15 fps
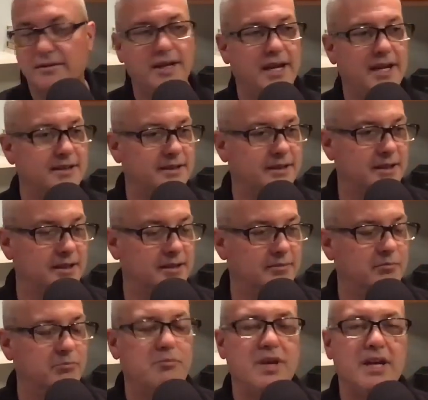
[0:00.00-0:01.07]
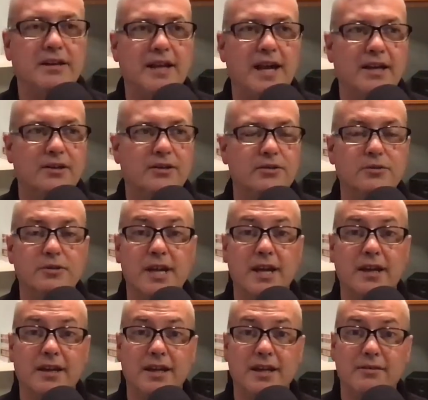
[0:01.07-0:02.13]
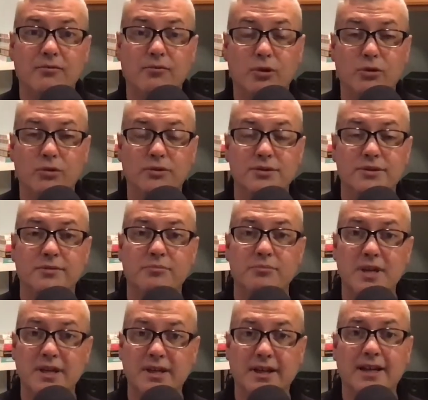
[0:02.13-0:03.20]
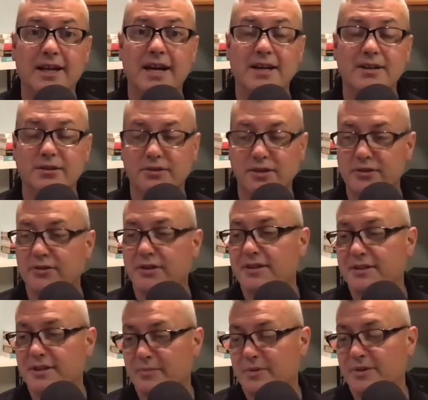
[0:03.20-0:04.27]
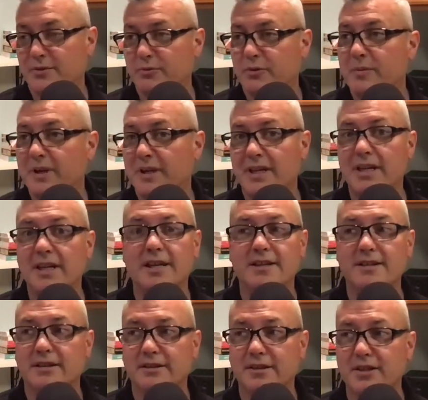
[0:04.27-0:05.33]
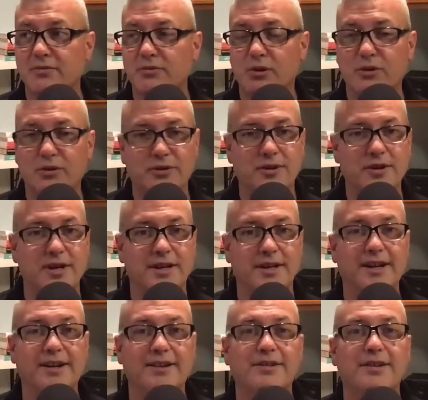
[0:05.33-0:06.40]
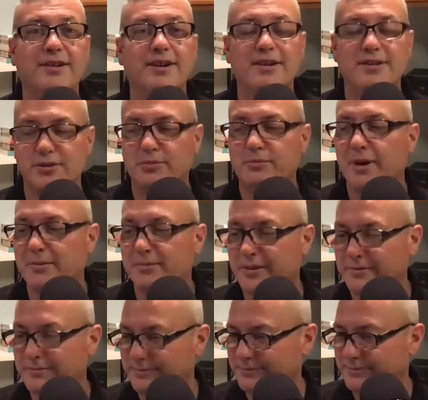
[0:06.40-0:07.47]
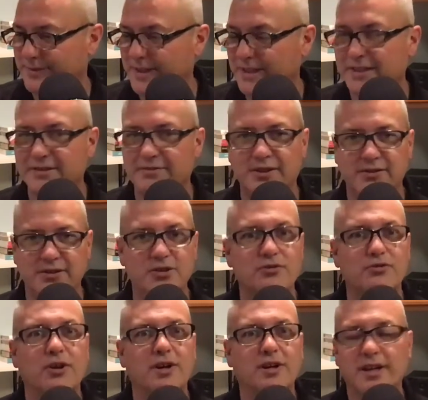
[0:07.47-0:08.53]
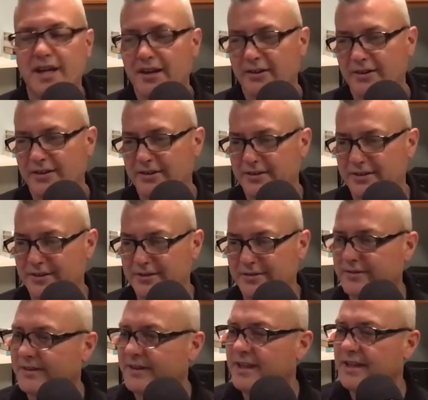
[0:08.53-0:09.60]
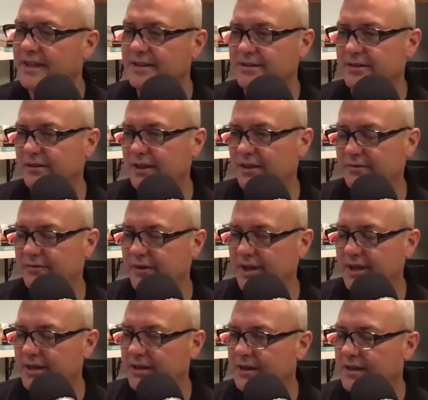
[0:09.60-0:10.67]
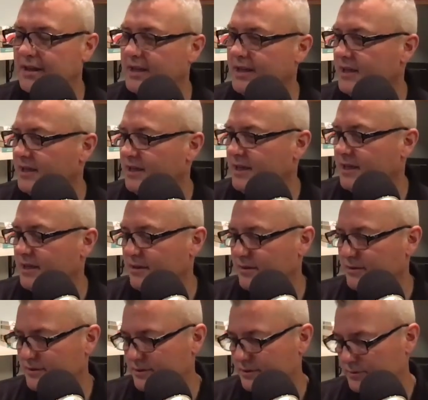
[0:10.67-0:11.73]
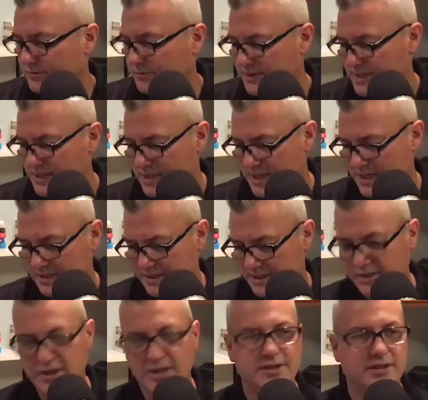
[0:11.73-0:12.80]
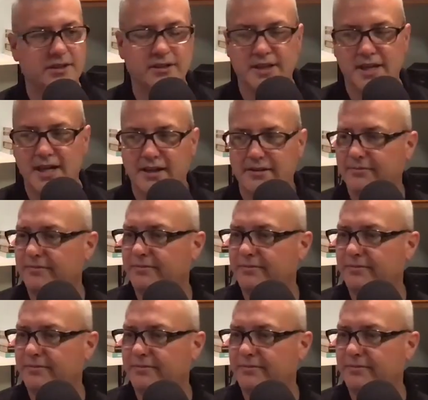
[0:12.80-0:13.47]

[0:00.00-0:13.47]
as a male actor who can't get roles being a guy, so he dresses up as a woman and he gets a lead role on a soap opera. And he's a very strong character, so it's a lot of fun. And also, who was in that? Jessica Lange.